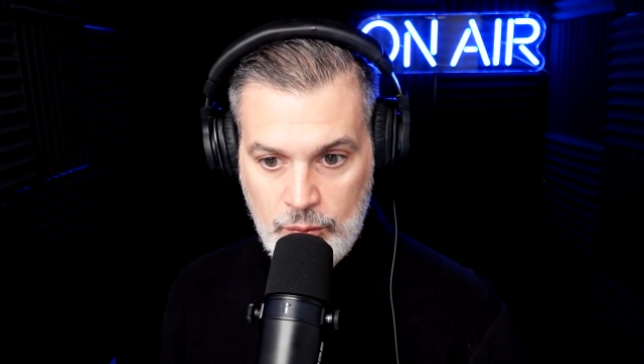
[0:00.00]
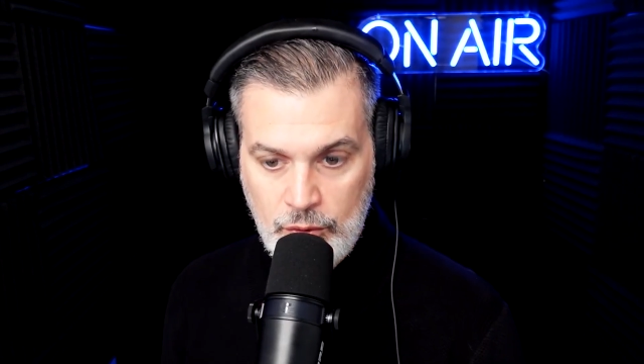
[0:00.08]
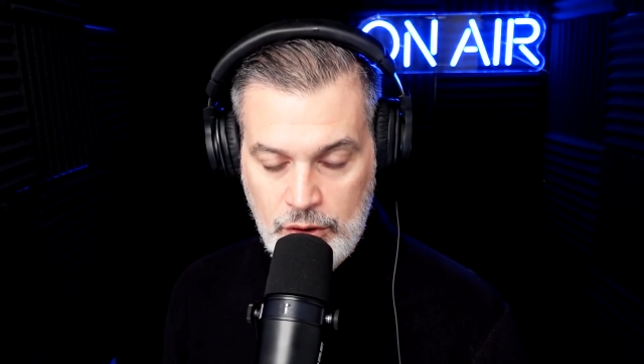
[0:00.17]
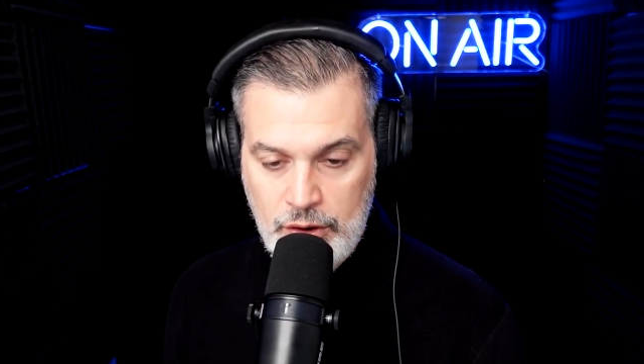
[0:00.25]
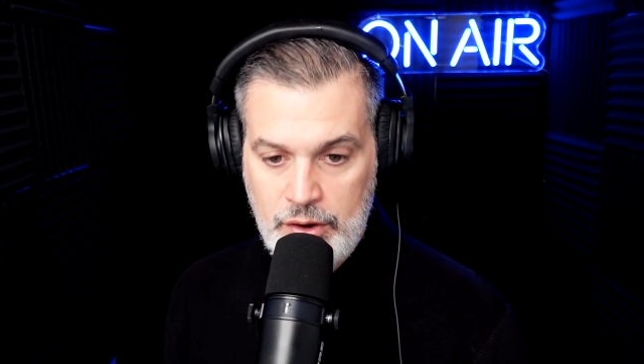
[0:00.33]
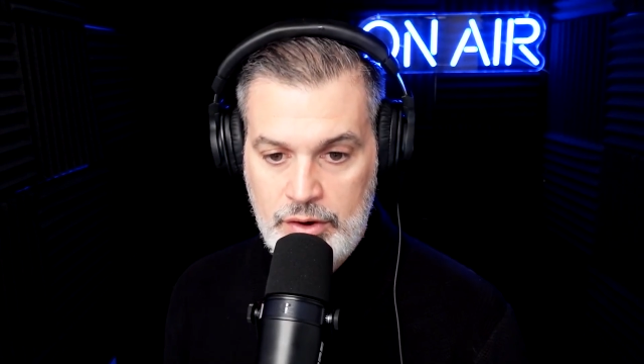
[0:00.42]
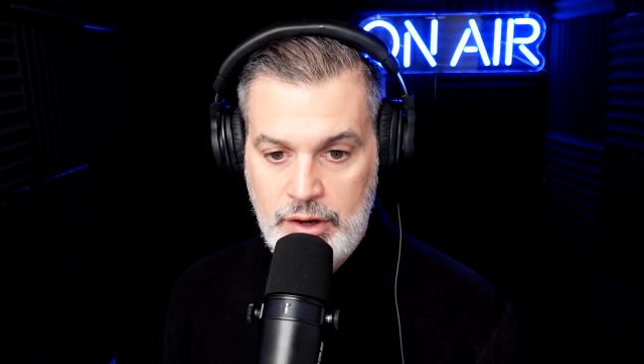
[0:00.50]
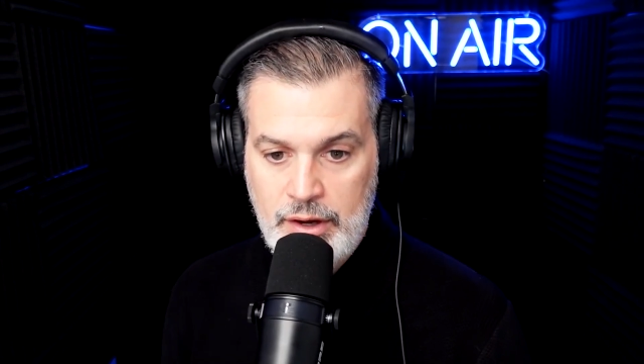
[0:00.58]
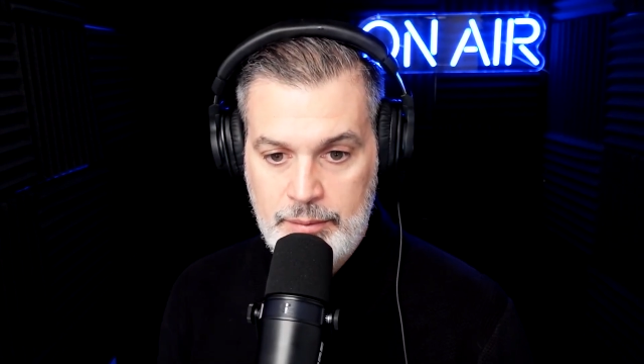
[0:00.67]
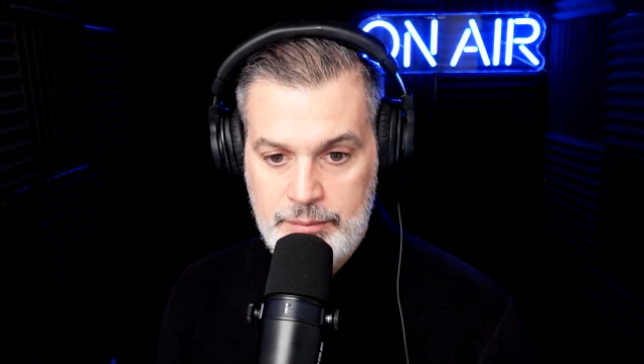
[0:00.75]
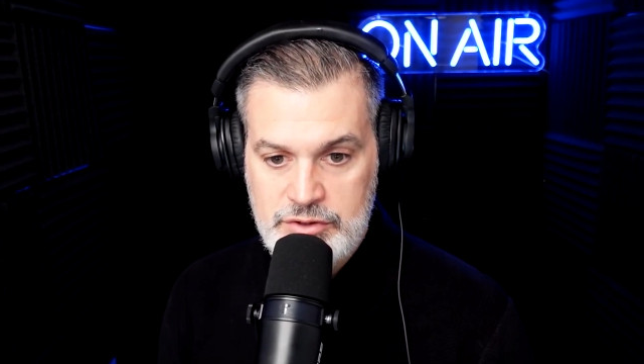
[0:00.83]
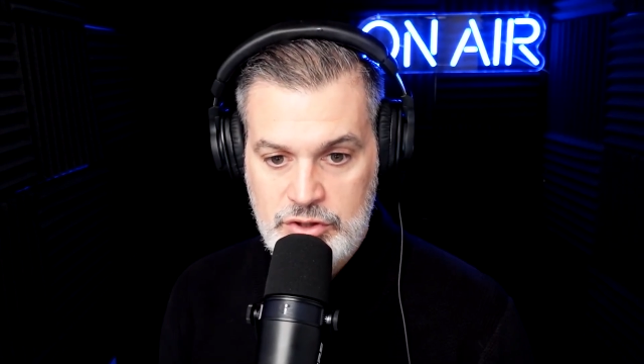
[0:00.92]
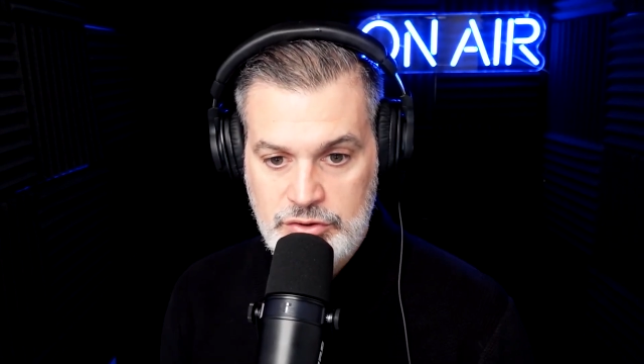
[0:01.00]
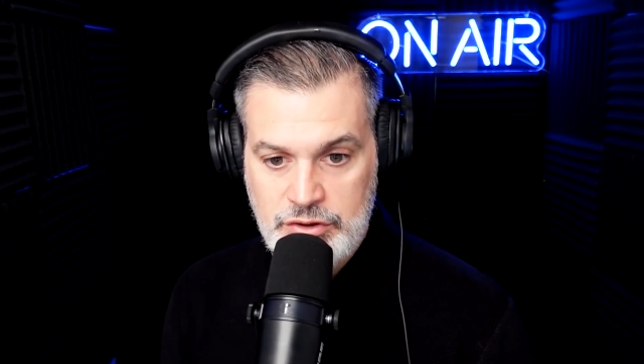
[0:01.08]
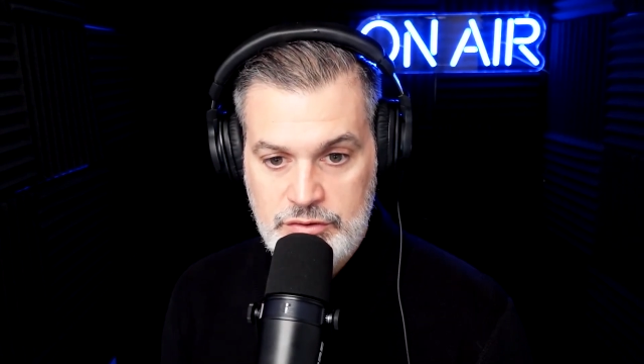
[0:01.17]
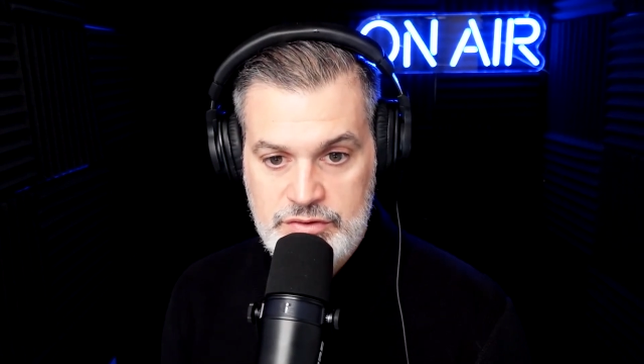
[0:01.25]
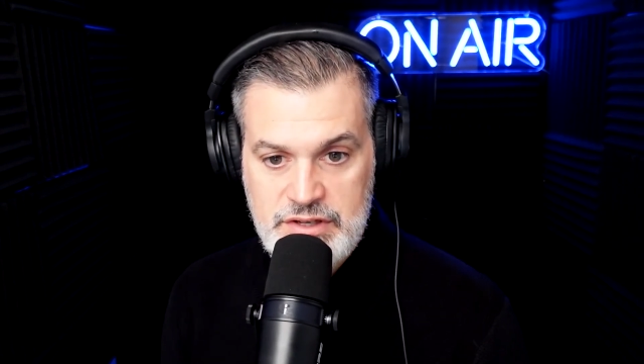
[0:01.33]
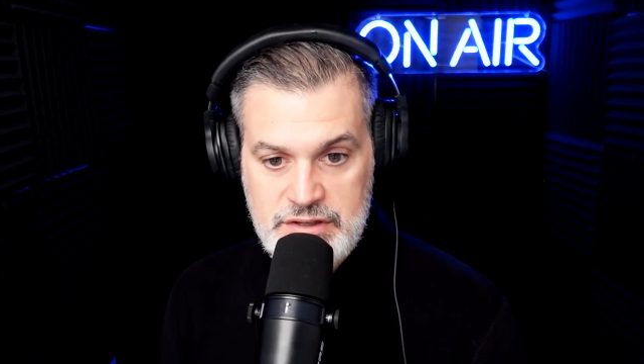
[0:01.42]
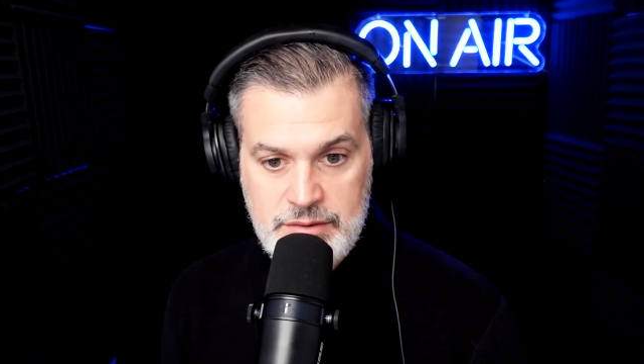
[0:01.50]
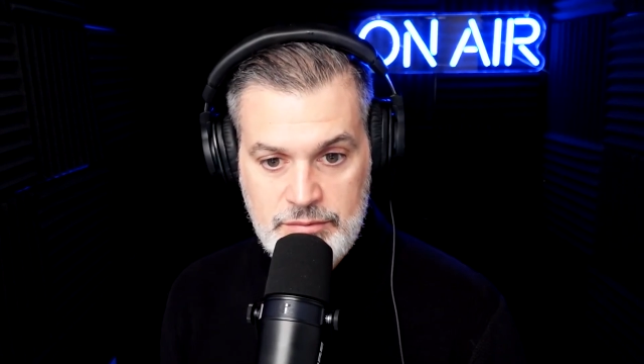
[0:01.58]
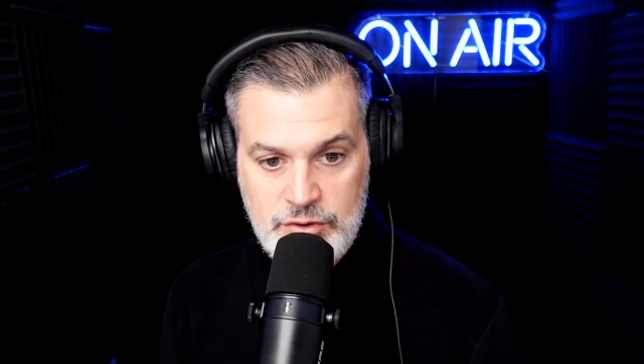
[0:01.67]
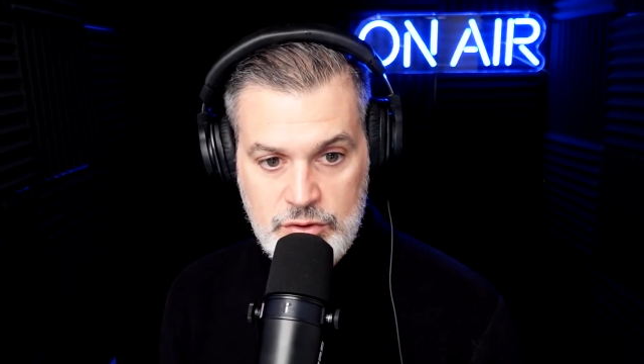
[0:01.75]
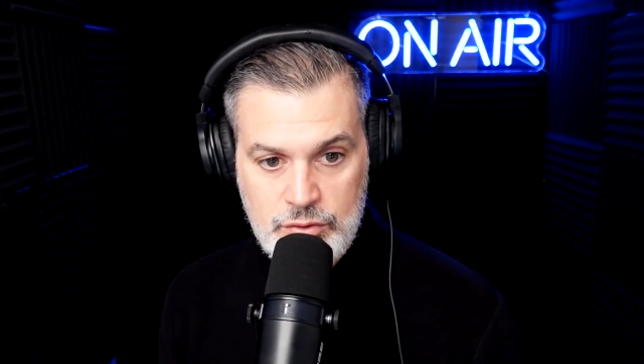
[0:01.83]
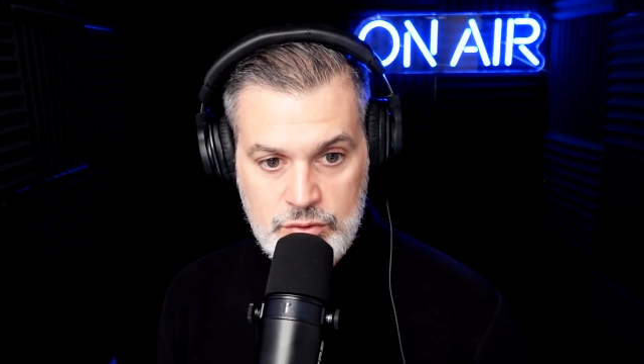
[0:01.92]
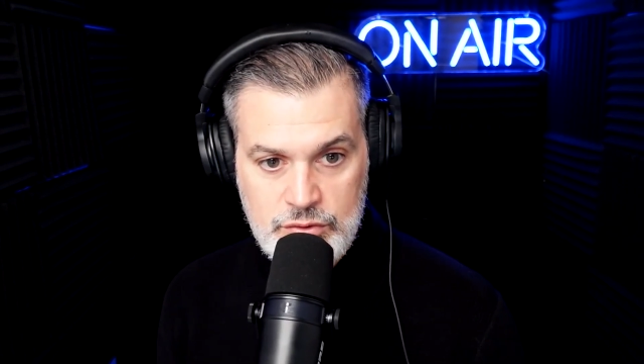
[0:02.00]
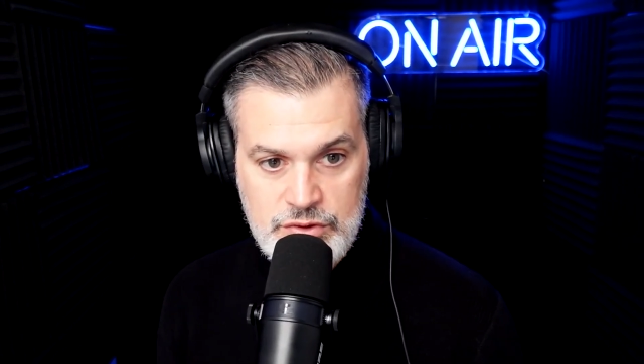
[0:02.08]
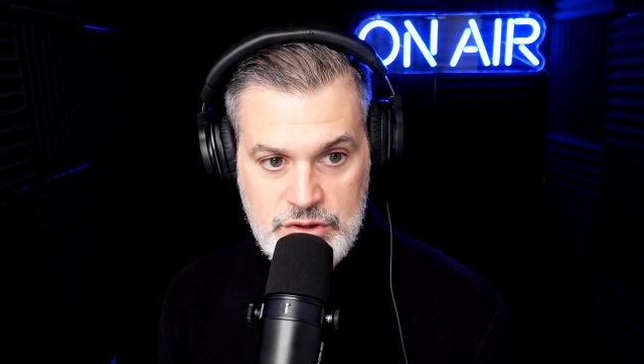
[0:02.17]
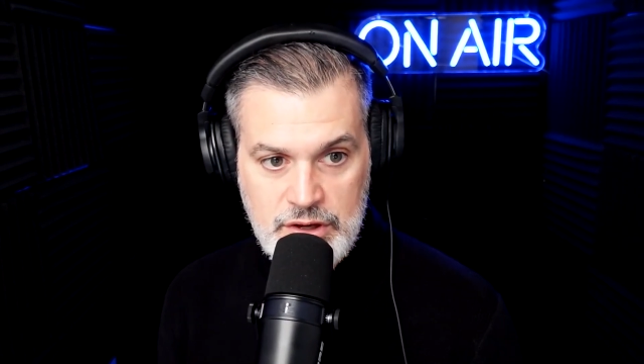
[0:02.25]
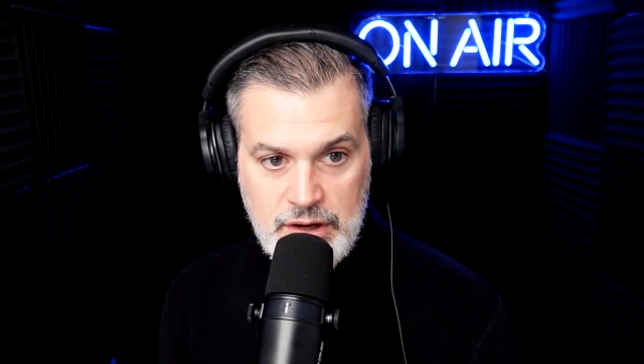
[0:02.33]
or certainly you've seen some views